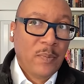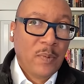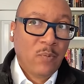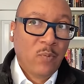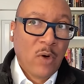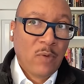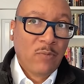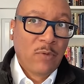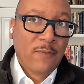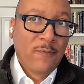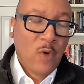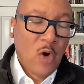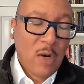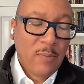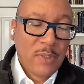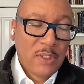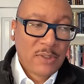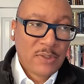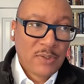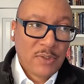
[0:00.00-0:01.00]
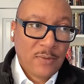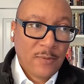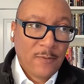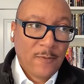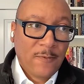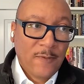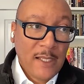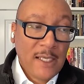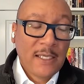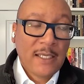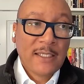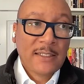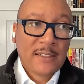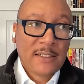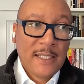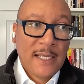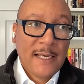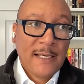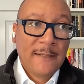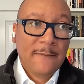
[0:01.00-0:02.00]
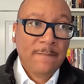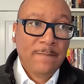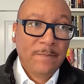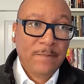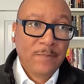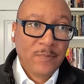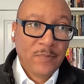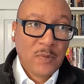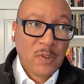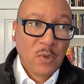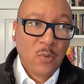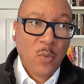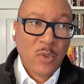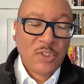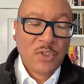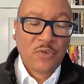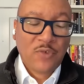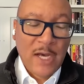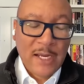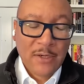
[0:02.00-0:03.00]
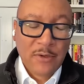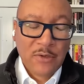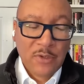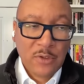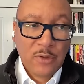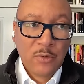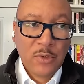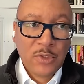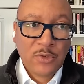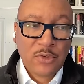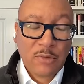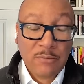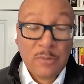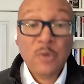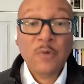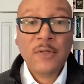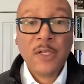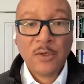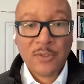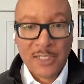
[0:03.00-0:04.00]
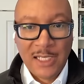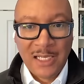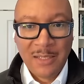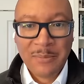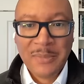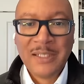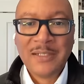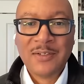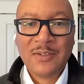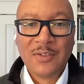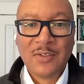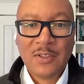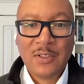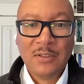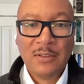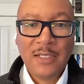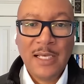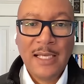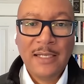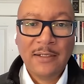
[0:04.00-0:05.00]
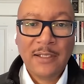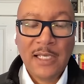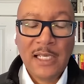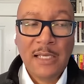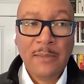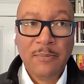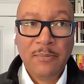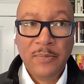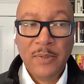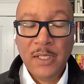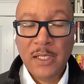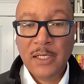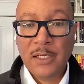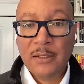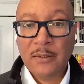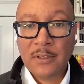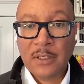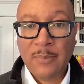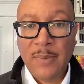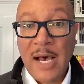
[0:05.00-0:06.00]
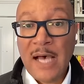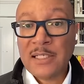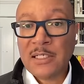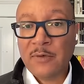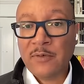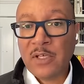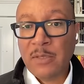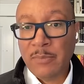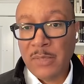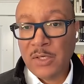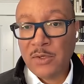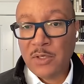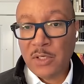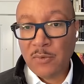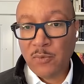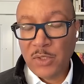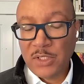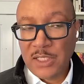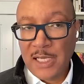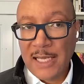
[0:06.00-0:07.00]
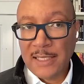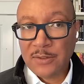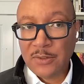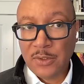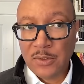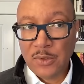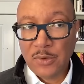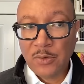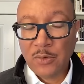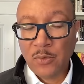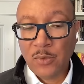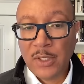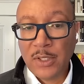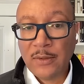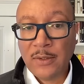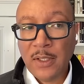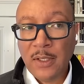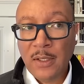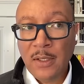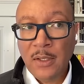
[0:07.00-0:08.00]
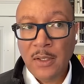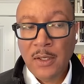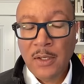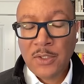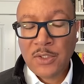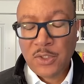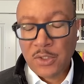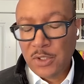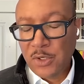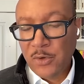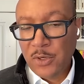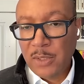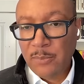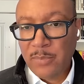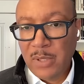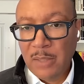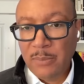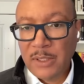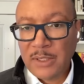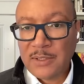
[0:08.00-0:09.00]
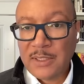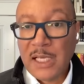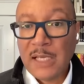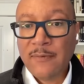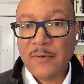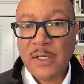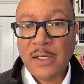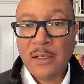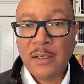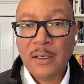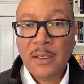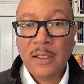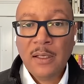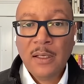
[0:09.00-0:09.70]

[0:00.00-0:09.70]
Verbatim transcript: what reformers think is that you, what you try to do is remove those elements and keep the, the positive dimension, which has to do with securing public safety.